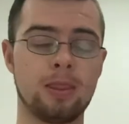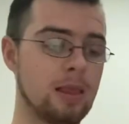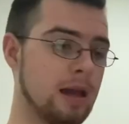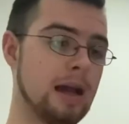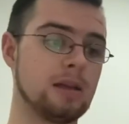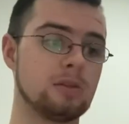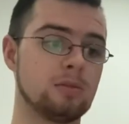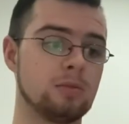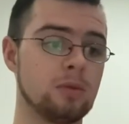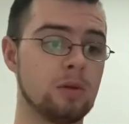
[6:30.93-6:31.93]

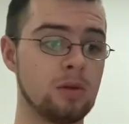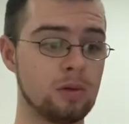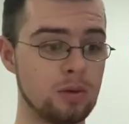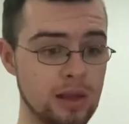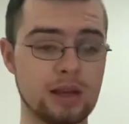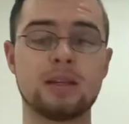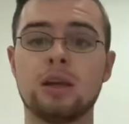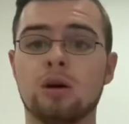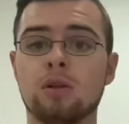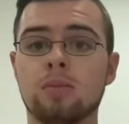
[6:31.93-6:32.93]
And yes, he
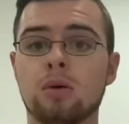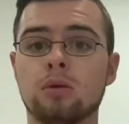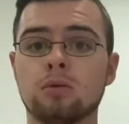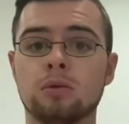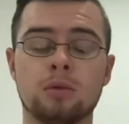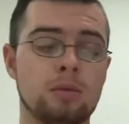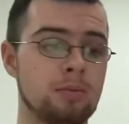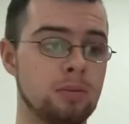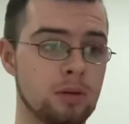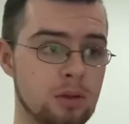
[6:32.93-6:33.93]
got the ball,
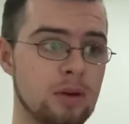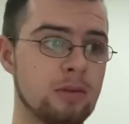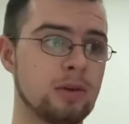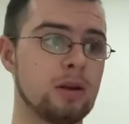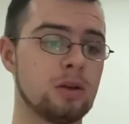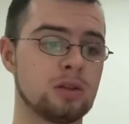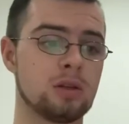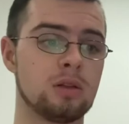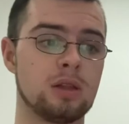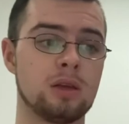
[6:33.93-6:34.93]
but the referee looks
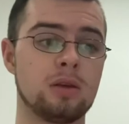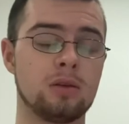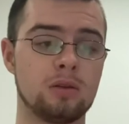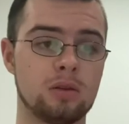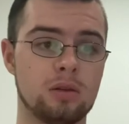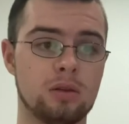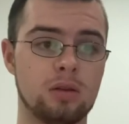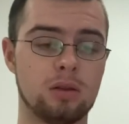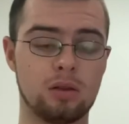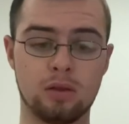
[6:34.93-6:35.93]
at the
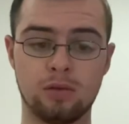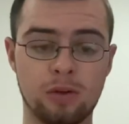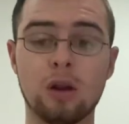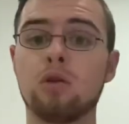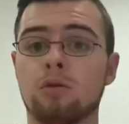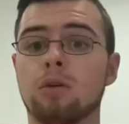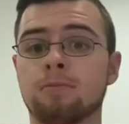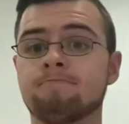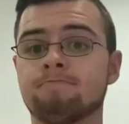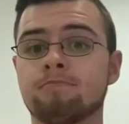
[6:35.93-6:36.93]

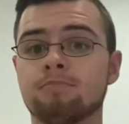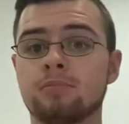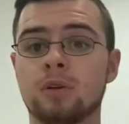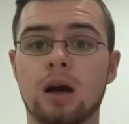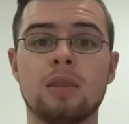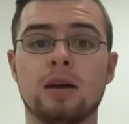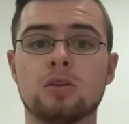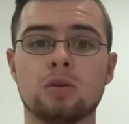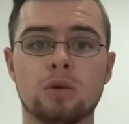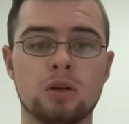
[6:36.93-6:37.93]
follow-through. And
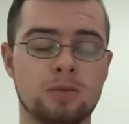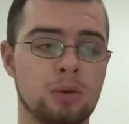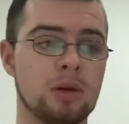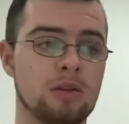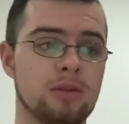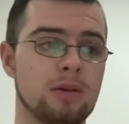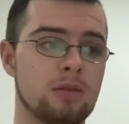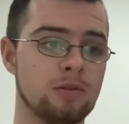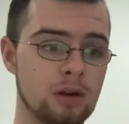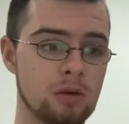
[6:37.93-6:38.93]
that's the worst point of it,
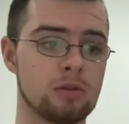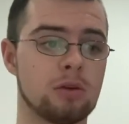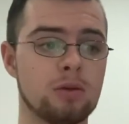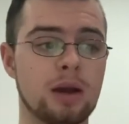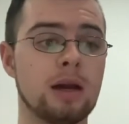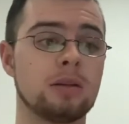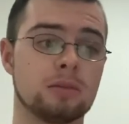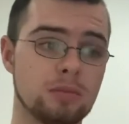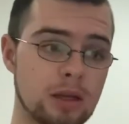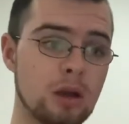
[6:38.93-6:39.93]
the follow-through.
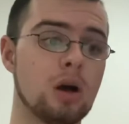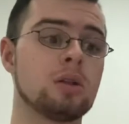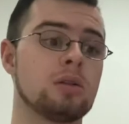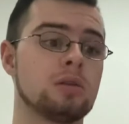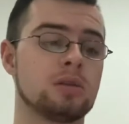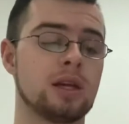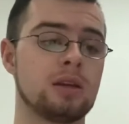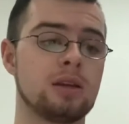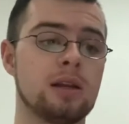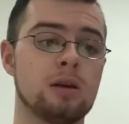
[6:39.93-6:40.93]
And he got another
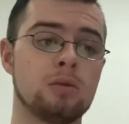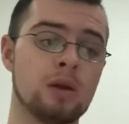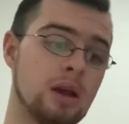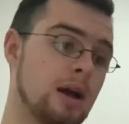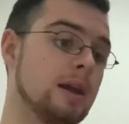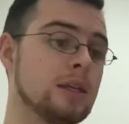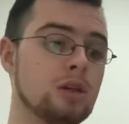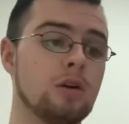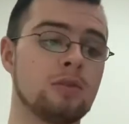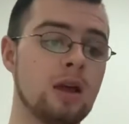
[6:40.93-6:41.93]
second yellow, and he's
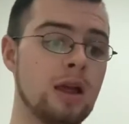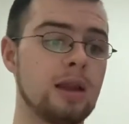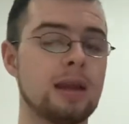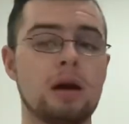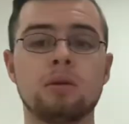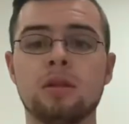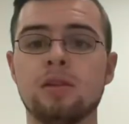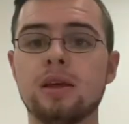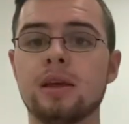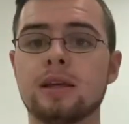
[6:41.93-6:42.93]
off. Now, the
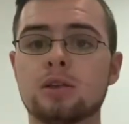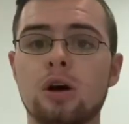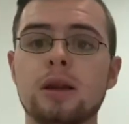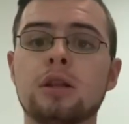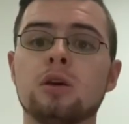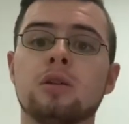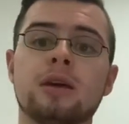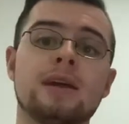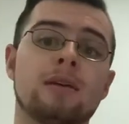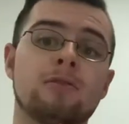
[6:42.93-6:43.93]
thing is, Ollie knew
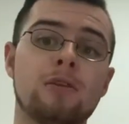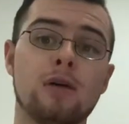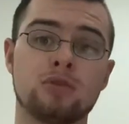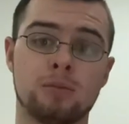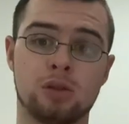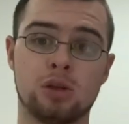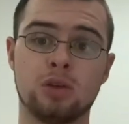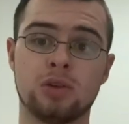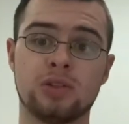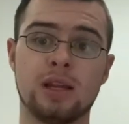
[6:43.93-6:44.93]
that he had 5
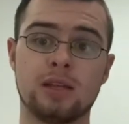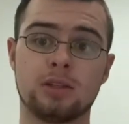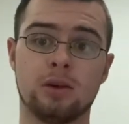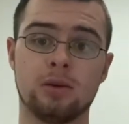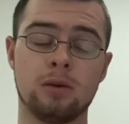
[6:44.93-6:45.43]
substitutions last night.